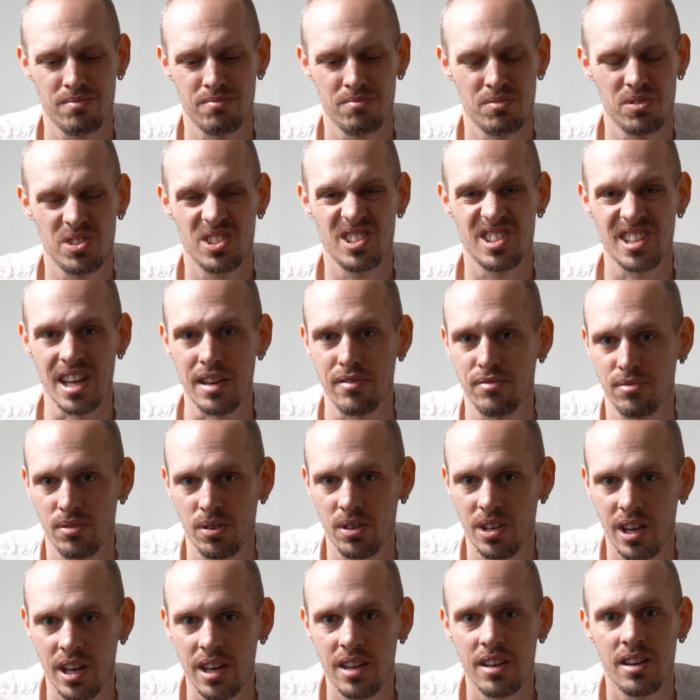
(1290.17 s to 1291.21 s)
stuff,
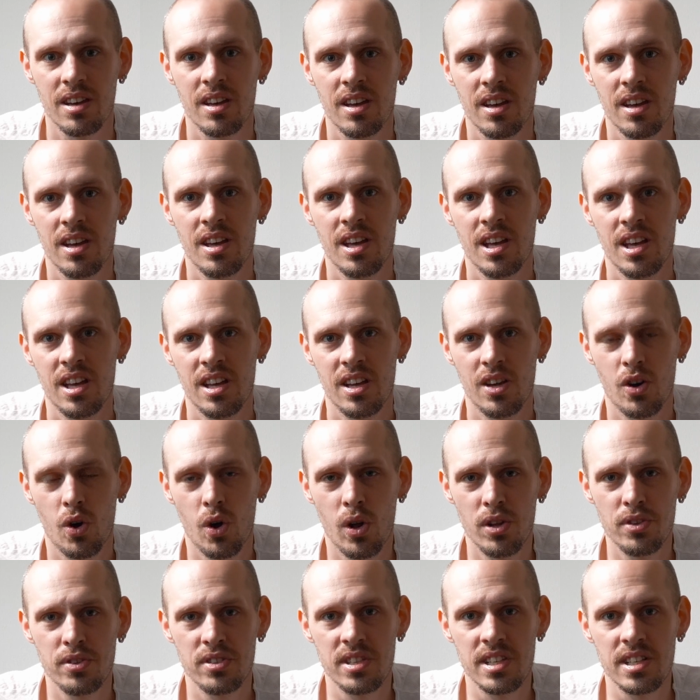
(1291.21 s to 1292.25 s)
okay?
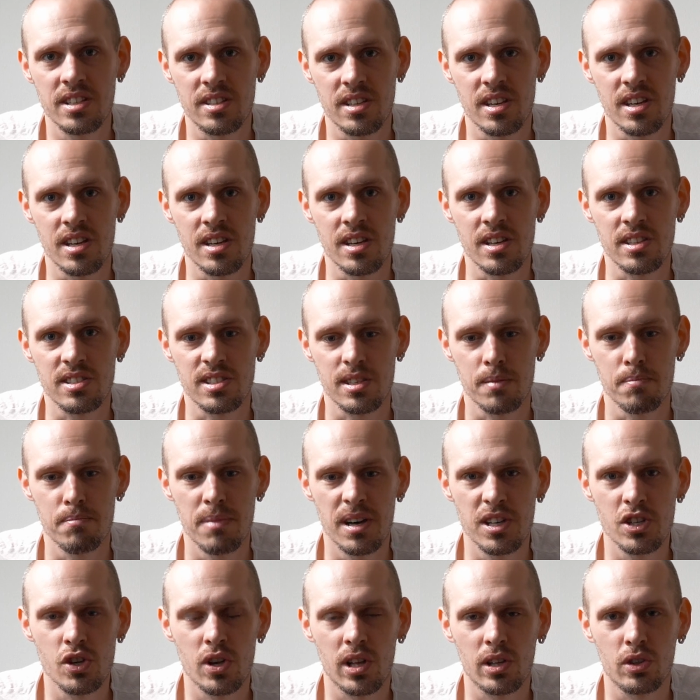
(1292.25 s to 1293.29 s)
All you need is
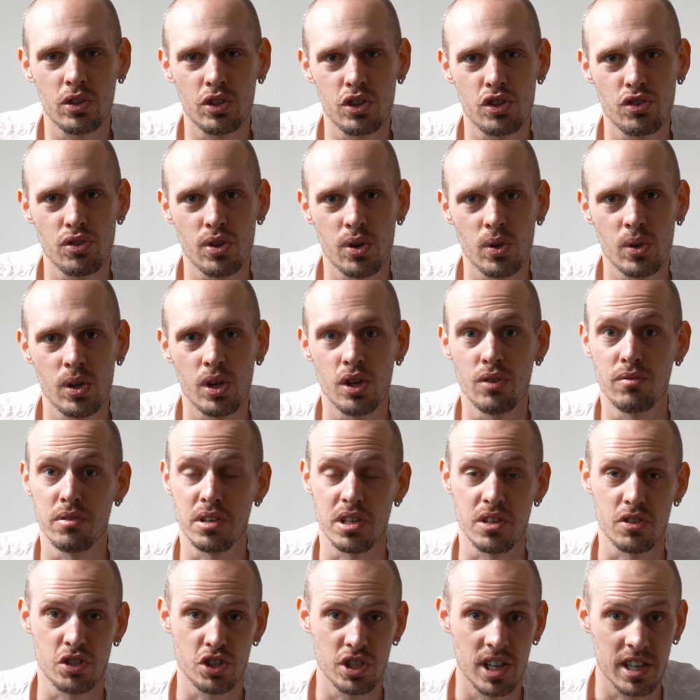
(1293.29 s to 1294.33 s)
manual control over
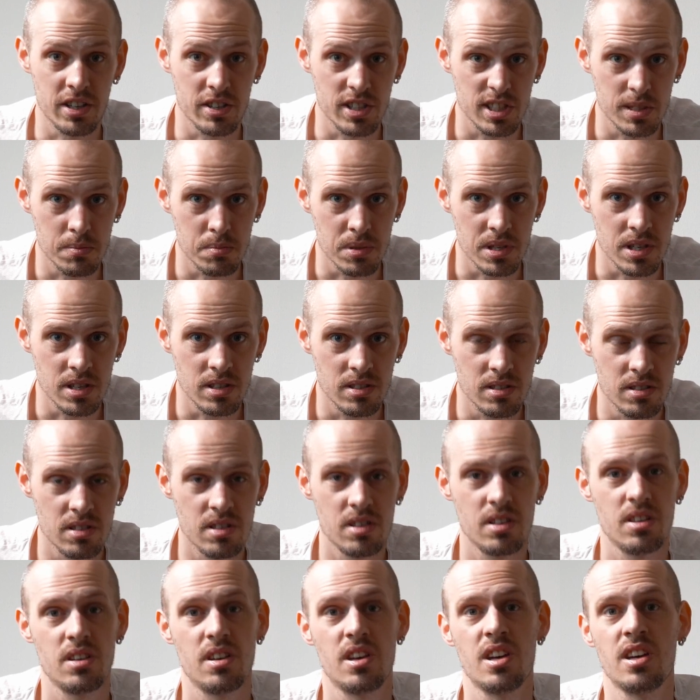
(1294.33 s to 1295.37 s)
your shutter speed
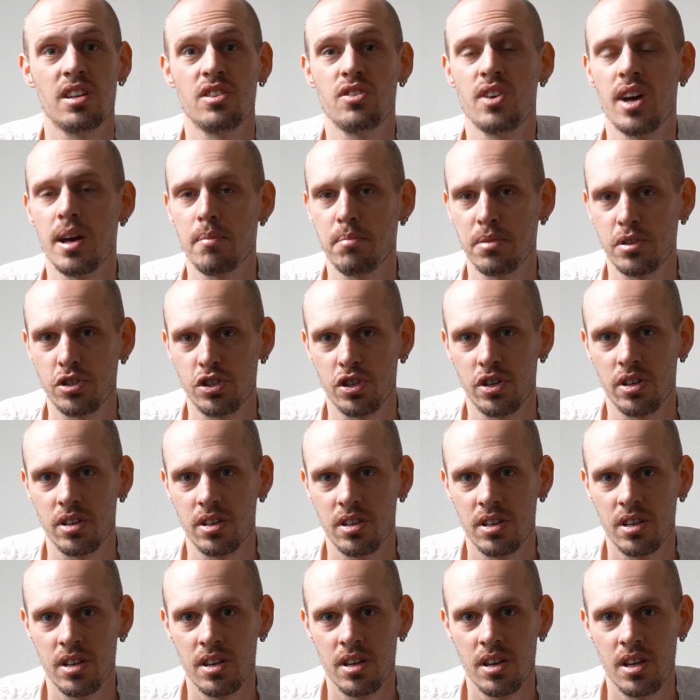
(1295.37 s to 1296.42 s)
and your aperture,
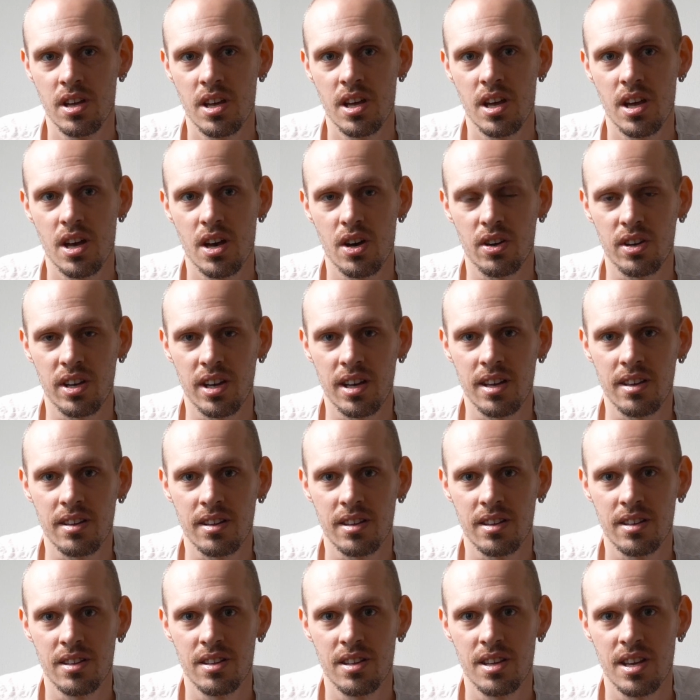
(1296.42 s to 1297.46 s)
okay?
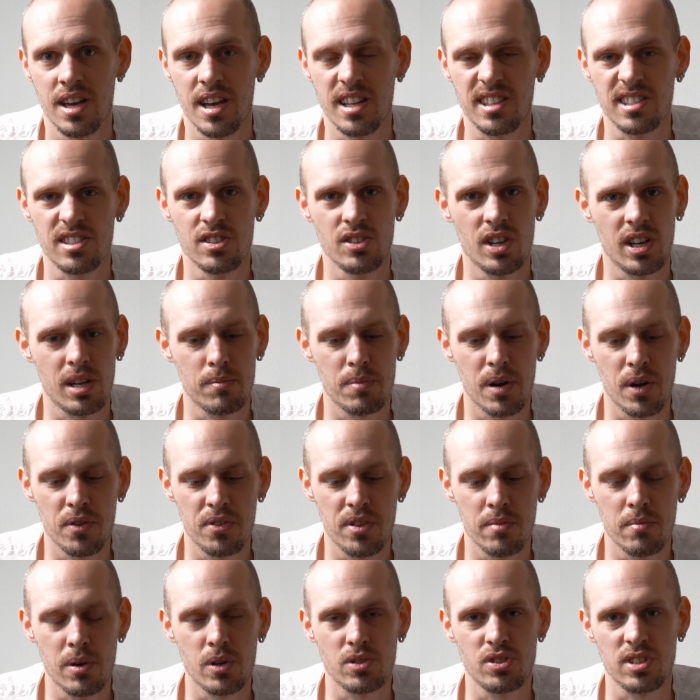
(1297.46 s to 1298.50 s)
It's not about
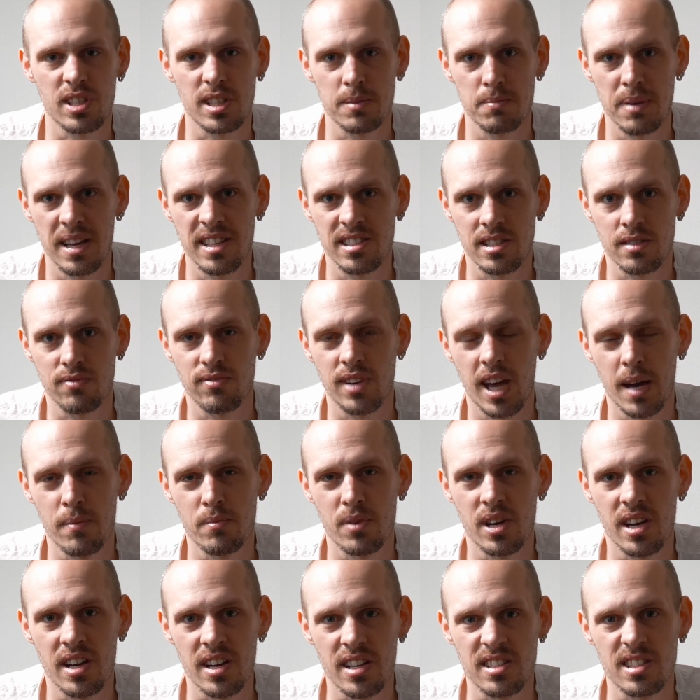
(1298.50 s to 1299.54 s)
the most expensive
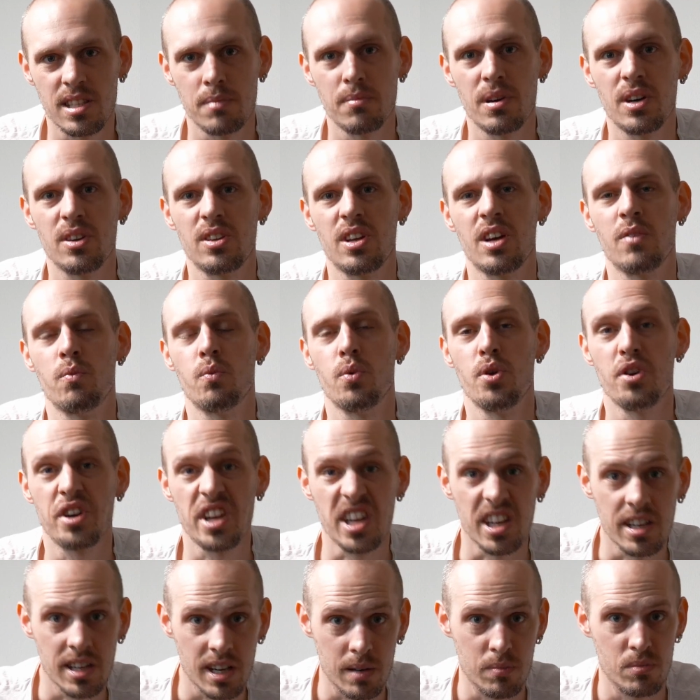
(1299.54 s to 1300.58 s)
camera, it's about a
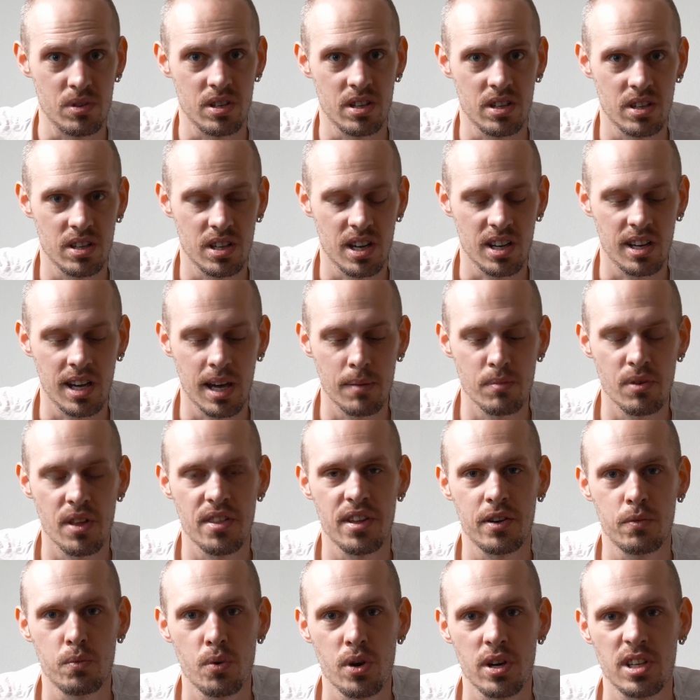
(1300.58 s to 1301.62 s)
working camera, a camera
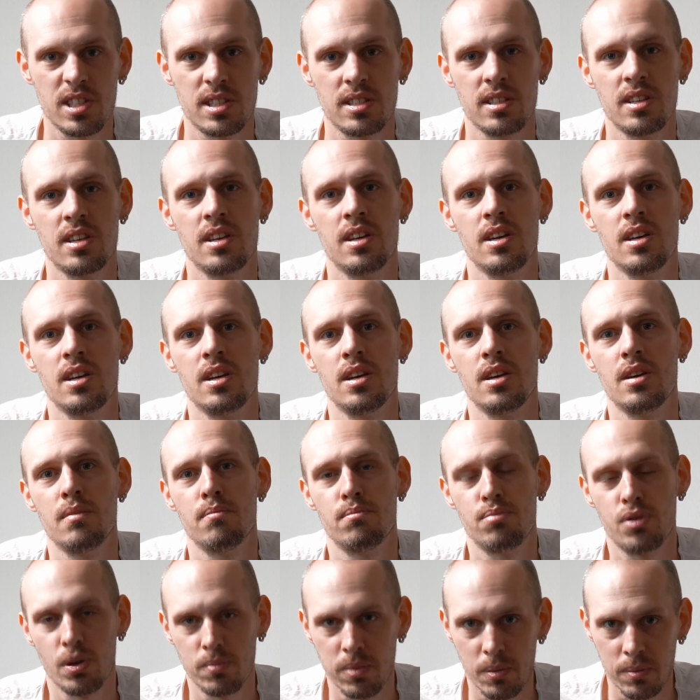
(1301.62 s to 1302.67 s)
that works
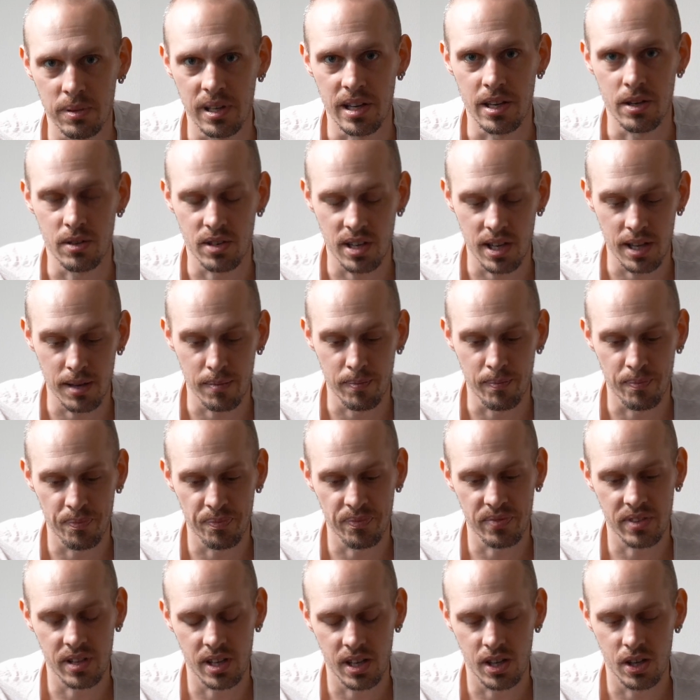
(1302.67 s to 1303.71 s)
properly, okay?
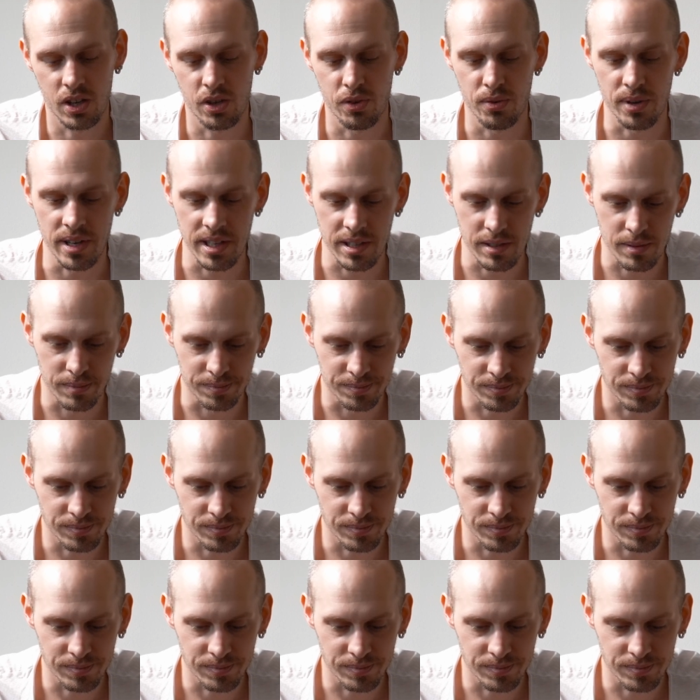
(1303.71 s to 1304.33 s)
Great.